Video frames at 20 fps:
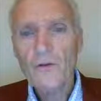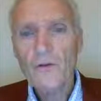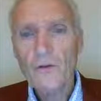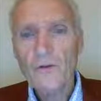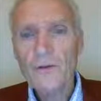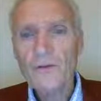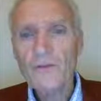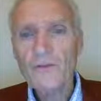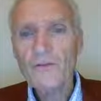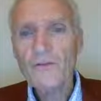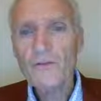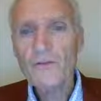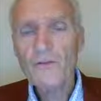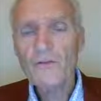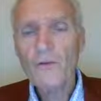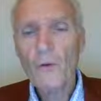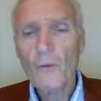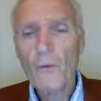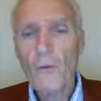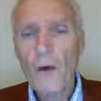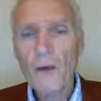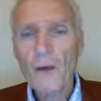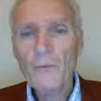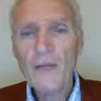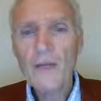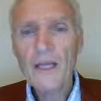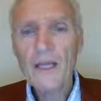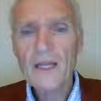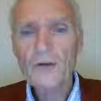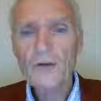So this is just a
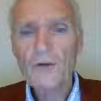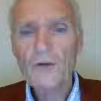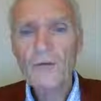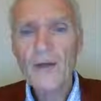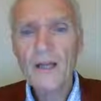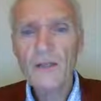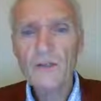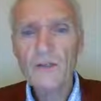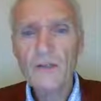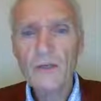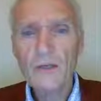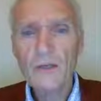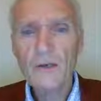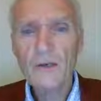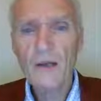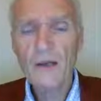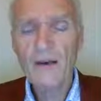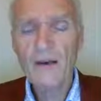one-week intervention.